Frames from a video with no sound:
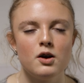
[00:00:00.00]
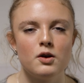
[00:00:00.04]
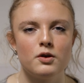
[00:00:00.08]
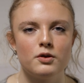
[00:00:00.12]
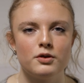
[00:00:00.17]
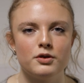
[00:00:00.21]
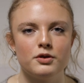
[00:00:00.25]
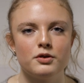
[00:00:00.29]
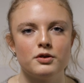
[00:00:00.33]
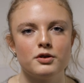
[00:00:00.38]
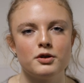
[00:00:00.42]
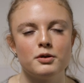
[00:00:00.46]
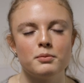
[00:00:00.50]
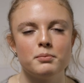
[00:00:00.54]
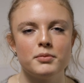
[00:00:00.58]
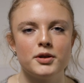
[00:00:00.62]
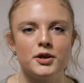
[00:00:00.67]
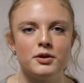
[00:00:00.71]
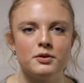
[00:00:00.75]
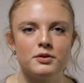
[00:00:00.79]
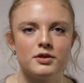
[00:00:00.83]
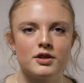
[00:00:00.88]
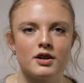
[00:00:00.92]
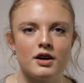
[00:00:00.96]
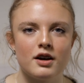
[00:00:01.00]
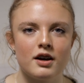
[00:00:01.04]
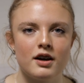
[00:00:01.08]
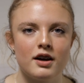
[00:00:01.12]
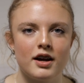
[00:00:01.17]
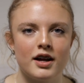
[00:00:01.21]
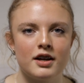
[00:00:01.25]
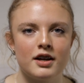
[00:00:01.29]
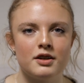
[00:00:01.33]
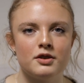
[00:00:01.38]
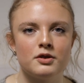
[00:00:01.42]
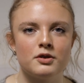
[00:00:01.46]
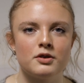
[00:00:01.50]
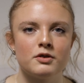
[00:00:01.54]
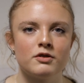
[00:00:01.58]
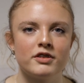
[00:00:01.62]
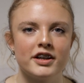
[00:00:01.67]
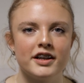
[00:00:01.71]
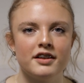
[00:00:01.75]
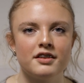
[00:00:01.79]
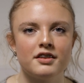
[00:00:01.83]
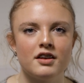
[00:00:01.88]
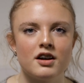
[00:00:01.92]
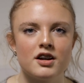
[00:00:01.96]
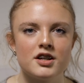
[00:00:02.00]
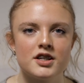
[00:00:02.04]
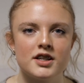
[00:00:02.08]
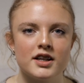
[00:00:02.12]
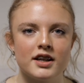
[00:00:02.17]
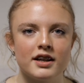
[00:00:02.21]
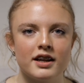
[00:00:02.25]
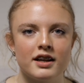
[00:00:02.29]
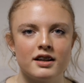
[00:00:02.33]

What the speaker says: on your computer and you're researching